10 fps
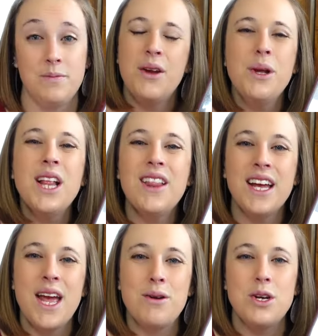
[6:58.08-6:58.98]
And I really
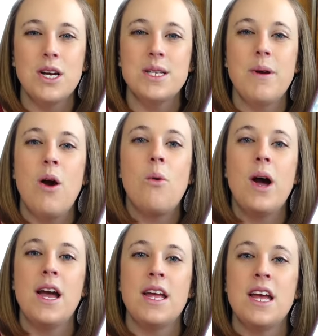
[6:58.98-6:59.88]
like how it talks about
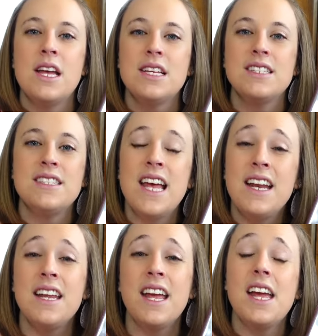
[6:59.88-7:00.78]
why
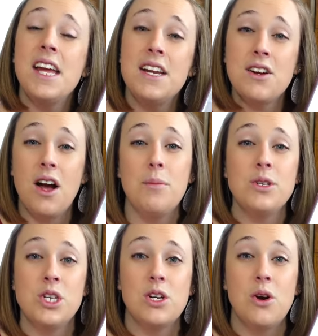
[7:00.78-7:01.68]
setting and accomplishing